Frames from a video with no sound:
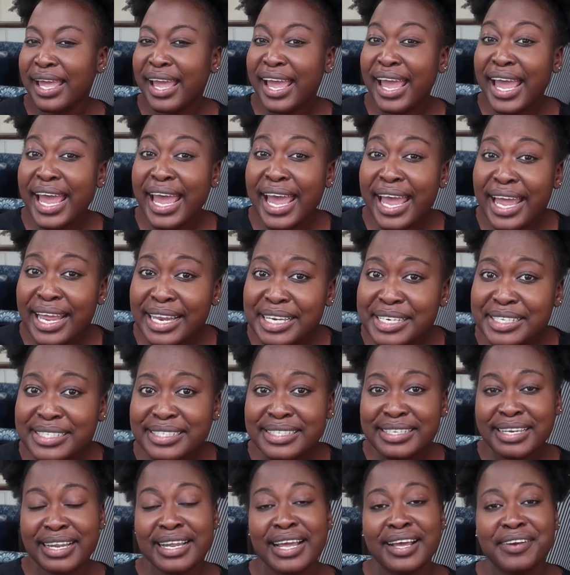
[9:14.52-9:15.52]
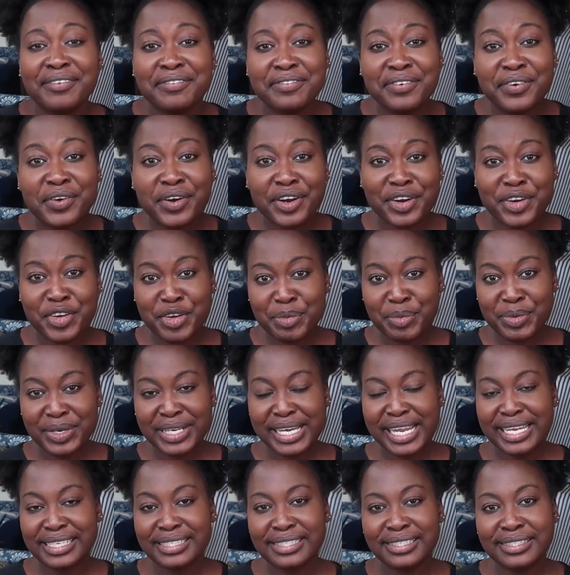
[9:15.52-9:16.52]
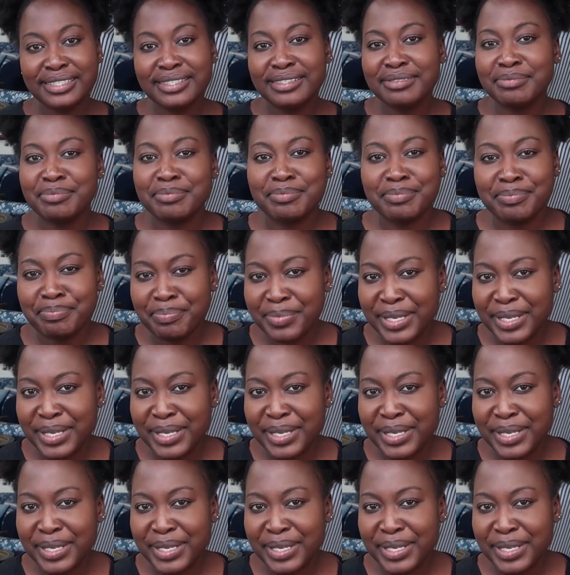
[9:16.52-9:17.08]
And for accommodation,